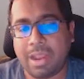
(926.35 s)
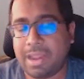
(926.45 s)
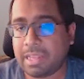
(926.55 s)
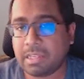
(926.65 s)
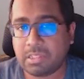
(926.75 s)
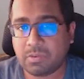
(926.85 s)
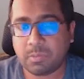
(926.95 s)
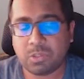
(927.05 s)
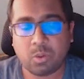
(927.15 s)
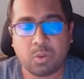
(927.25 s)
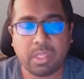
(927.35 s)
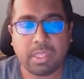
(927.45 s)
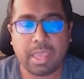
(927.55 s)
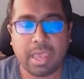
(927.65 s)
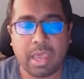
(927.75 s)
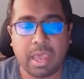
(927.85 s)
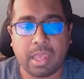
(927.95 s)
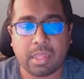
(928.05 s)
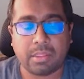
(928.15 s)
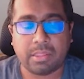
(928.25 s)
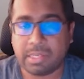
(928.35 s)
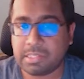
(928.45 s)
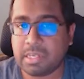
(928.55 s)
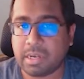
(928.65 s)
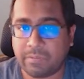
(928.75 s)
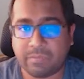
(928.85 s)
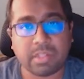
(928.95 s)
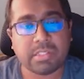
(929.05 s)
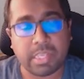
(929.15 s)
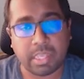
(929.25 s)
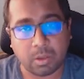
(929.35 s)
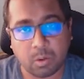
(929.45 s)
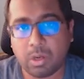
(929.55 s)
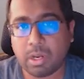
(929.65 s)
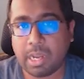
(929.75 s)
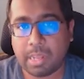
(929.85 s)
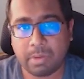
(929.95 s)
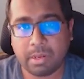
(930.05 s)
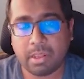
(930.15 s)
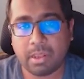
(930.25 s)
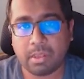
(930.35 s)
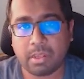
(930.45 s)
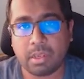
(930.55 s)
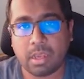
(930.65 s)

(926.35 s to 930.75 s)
LDAC is from Sony, and there is a reference encoder library